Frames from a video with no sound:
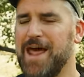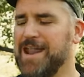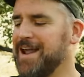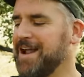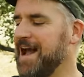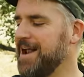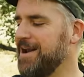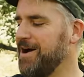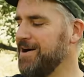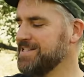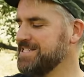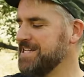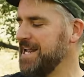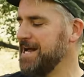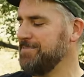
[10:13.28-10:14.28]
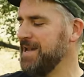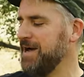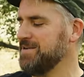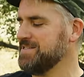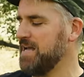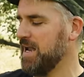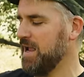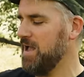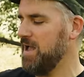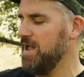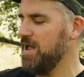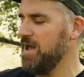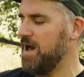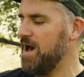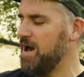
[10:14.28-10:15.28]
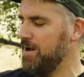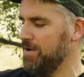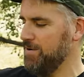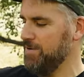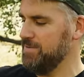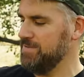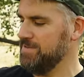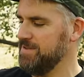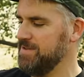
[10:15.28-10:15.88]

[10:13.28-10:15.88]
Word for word: Then I got it all set up and I was like, oh,